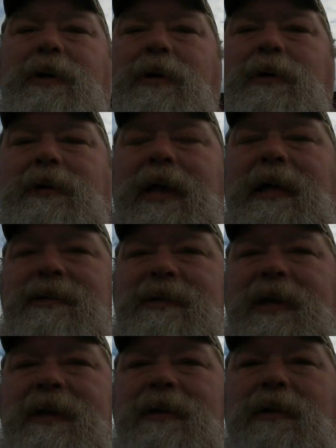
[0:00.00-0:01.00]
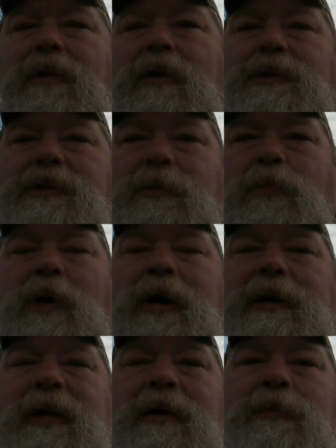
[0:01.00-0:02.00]
heard guys saying that launched at
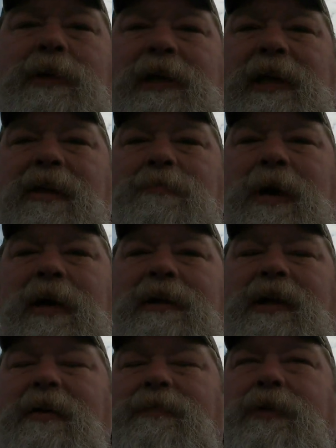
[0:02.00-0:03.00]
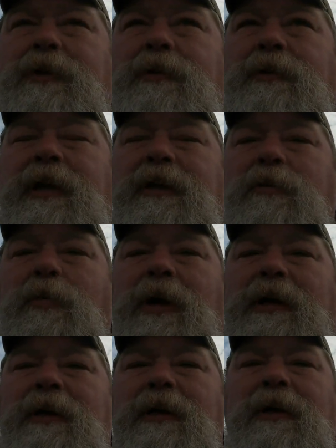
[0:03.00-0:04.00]
Wyandotte when they came back in the afternoon, they had to wait